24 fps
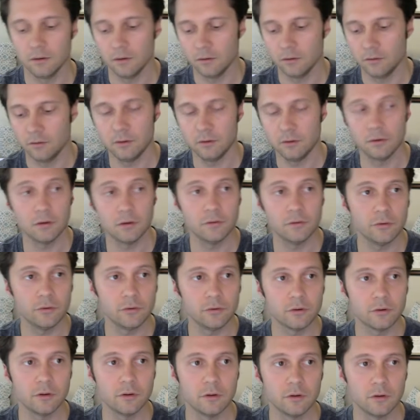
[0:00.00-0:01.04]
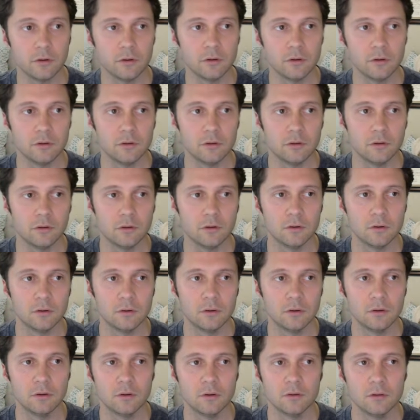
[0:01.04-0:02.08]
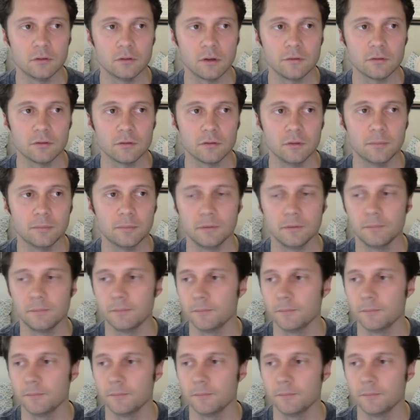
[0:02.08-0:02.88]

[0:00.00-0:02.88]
create another folder called JavaScript.